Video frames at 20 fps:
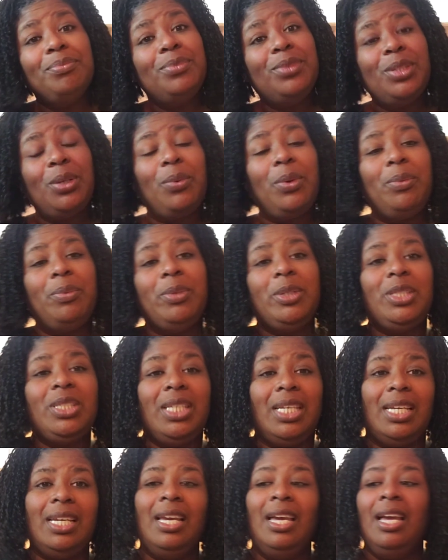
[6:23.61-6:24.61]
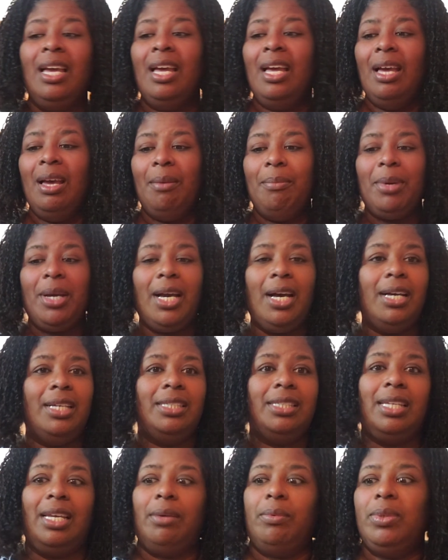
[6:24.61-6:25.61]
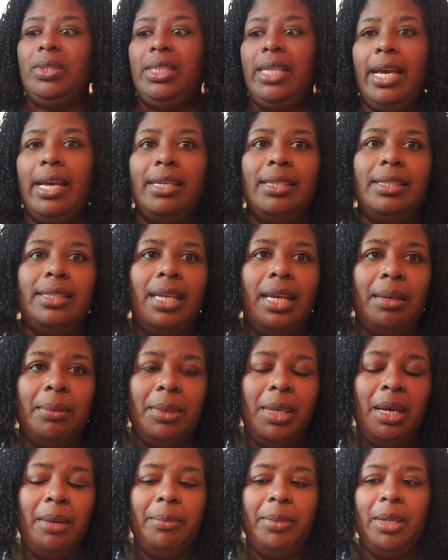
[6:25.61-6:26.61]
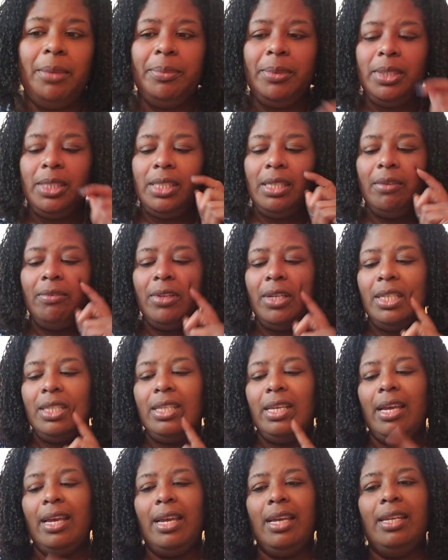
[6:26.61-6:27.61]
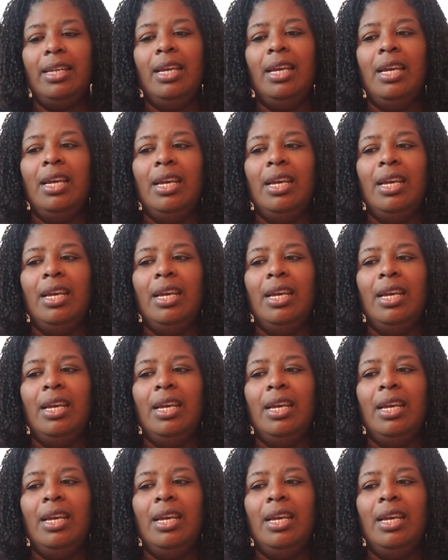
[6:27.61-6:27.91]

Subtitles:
So we will see. But guys, like with tax time coming up and stuff like that,